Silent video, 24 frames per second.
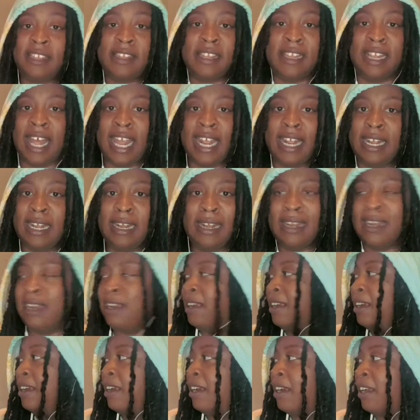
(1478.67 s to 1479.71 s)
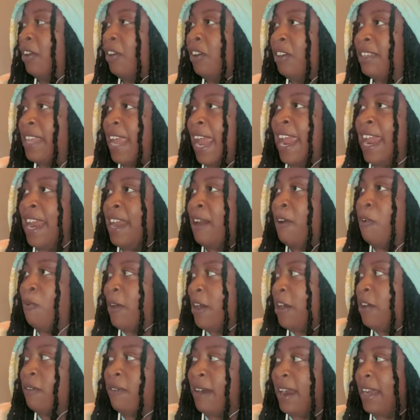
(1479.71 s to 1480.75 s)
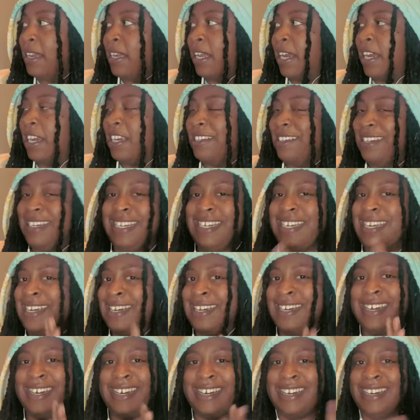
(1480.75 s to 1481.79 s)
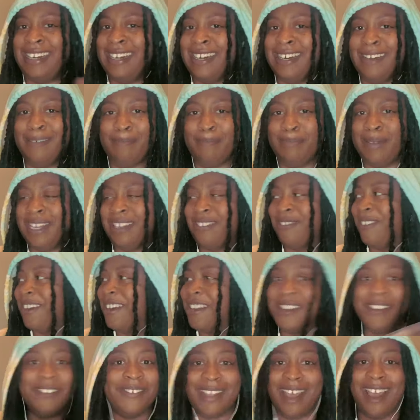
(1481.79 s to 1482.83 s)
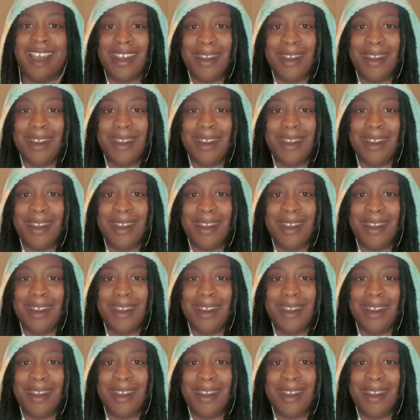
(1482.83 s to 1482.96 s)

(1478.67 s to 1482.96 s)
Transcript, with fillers: like looked at in a weird way. Like, yeah, bitch, what are you talking